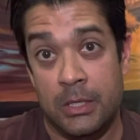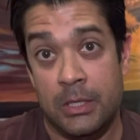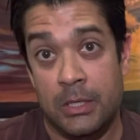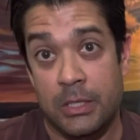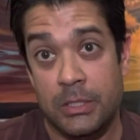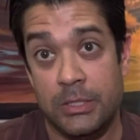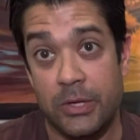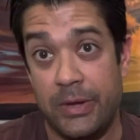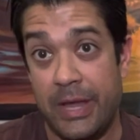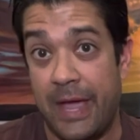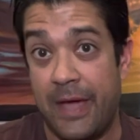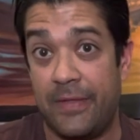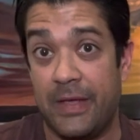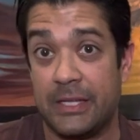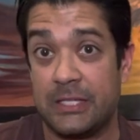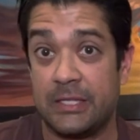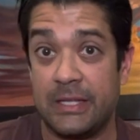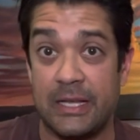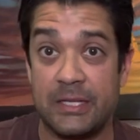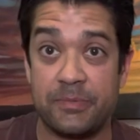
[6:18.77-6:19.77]
So yeah,
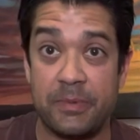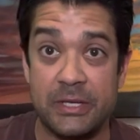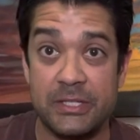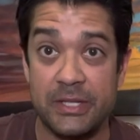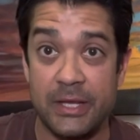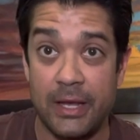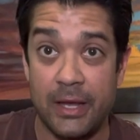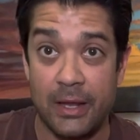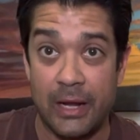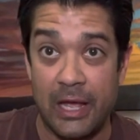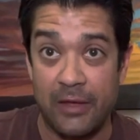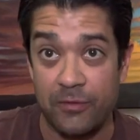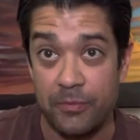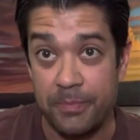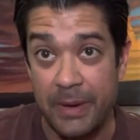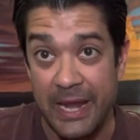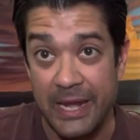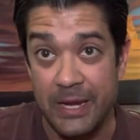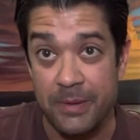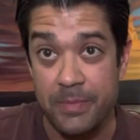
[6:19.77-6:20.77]
that's basically it. I have a
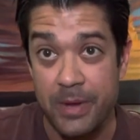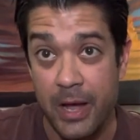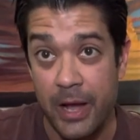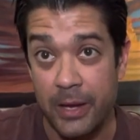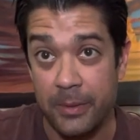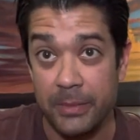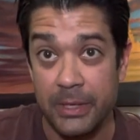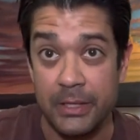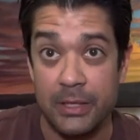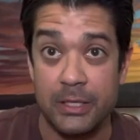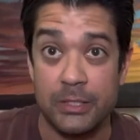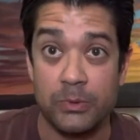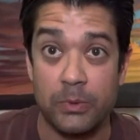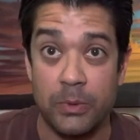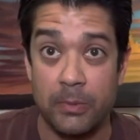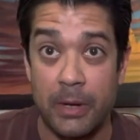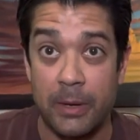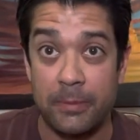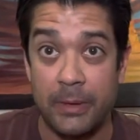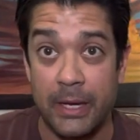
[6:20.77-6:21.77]
painting behind me. That's
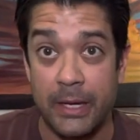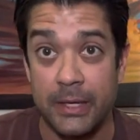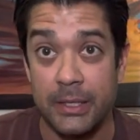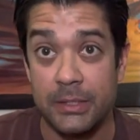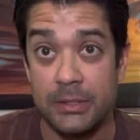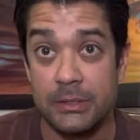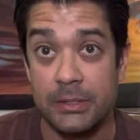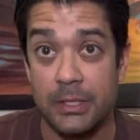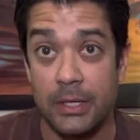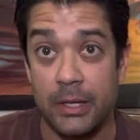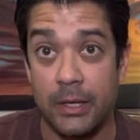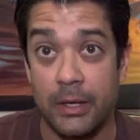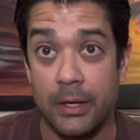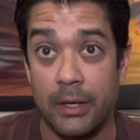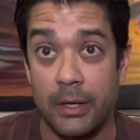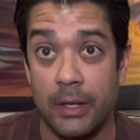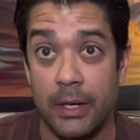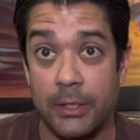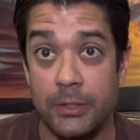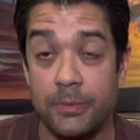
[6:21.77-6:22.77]
one of my paintings.
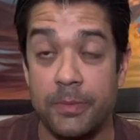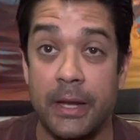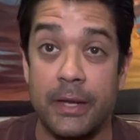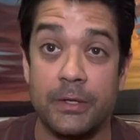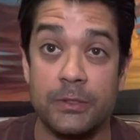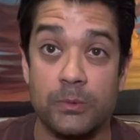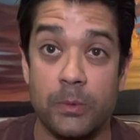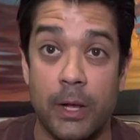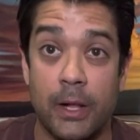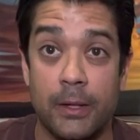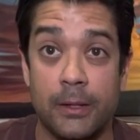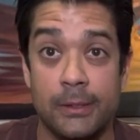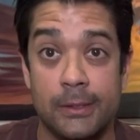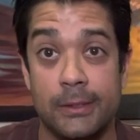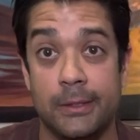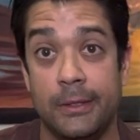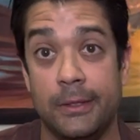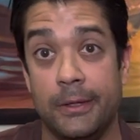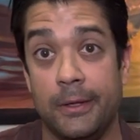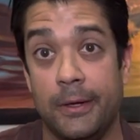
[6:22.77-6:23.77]
I like to paint as well.
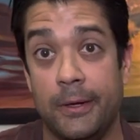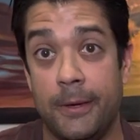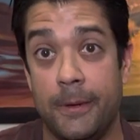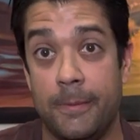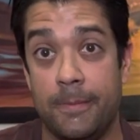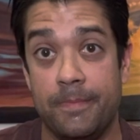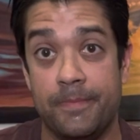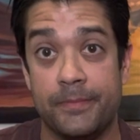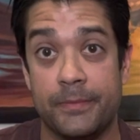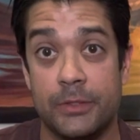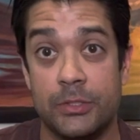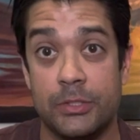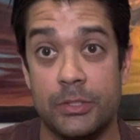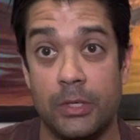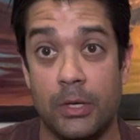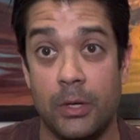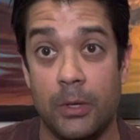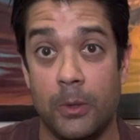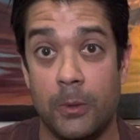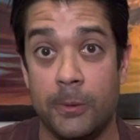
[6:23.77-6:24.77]

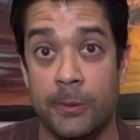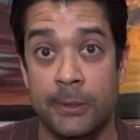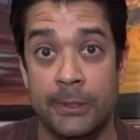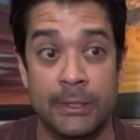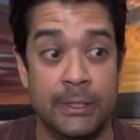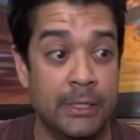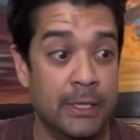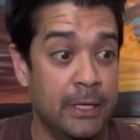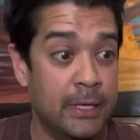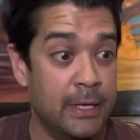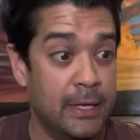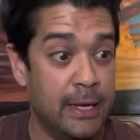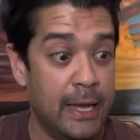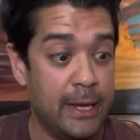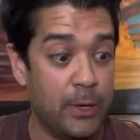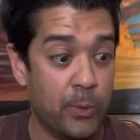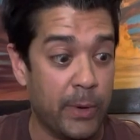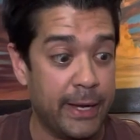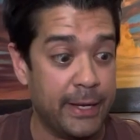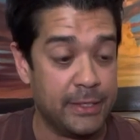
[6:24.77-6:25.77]
So
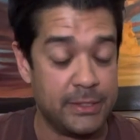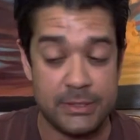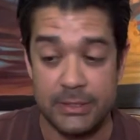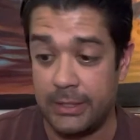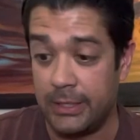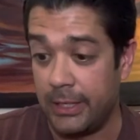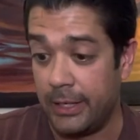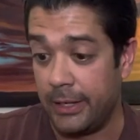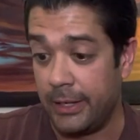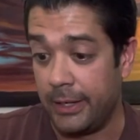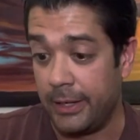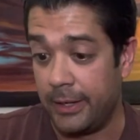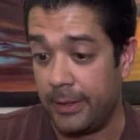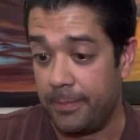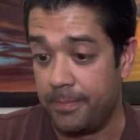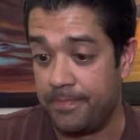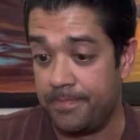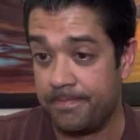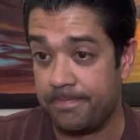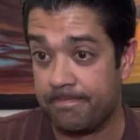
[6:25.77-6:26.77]
anyways,
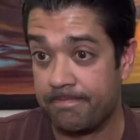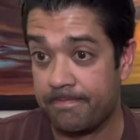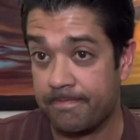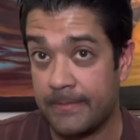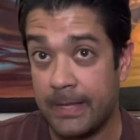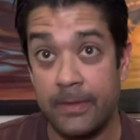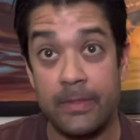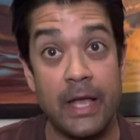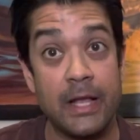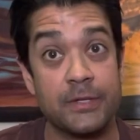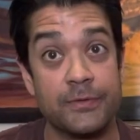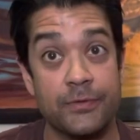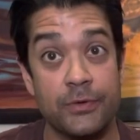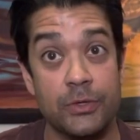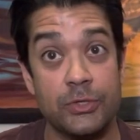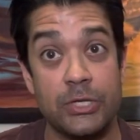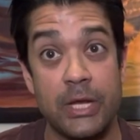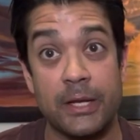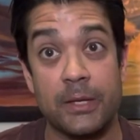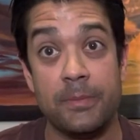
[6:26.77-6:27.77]
thanks for
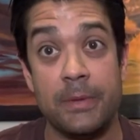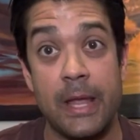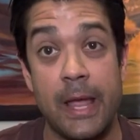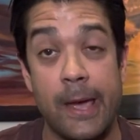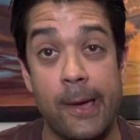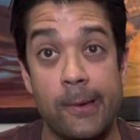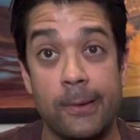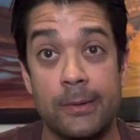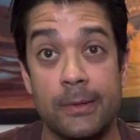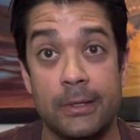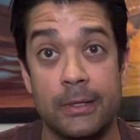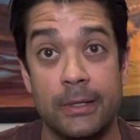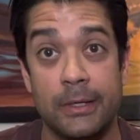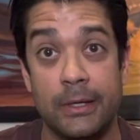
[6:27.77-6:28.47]
checking me out.